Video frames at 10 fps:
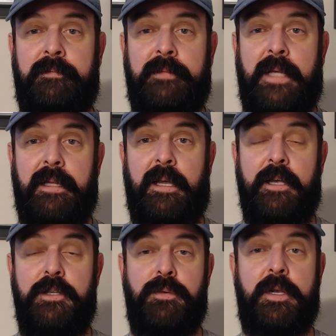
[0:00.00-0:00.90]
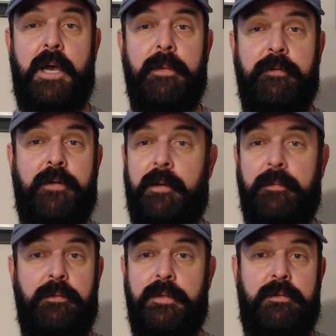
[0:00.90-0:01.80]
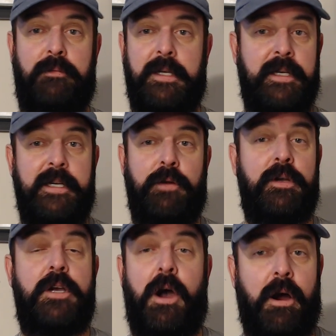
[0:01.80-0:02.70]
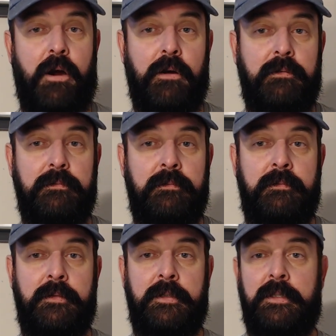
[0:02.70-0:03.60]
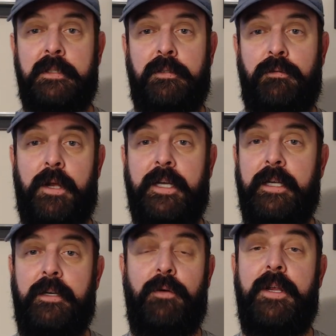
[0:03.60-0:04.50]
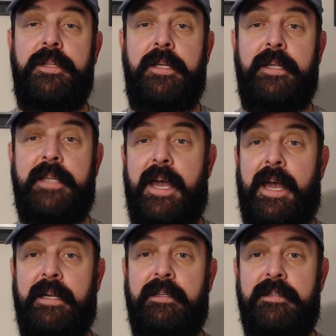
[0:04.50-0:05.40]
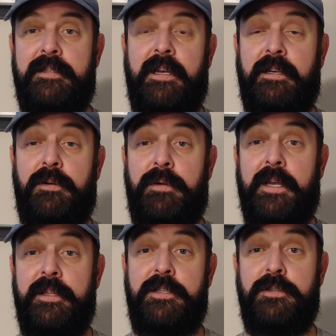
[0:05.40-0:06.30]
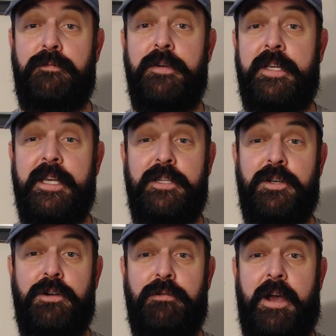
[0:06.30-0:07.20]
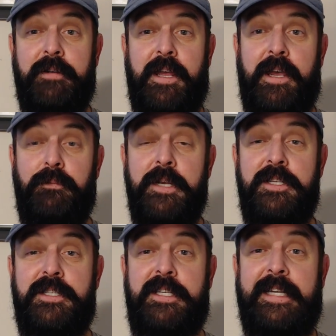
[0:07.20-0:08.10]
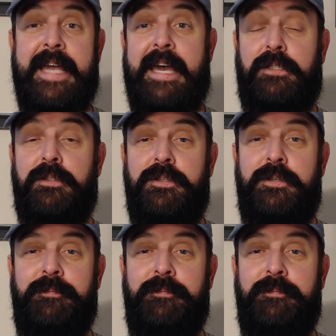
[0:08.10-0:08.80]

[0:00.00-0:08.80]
headlights were coming from. We didn't hear a car running or anything like that, and it's like, okay, this is freaky. Turn around, and we skedaddled.